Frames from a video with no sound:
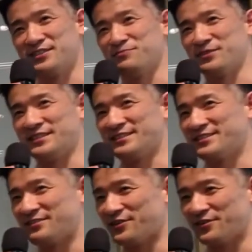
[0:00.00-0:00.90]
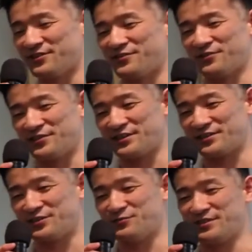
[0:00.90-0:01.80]
please, if you're very
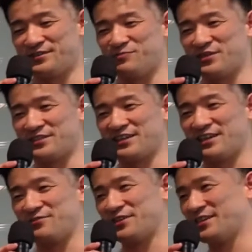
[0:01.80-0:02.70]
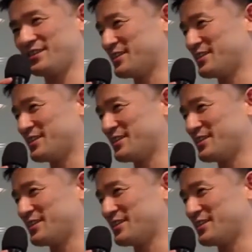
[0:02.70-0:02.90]
good with building hardware,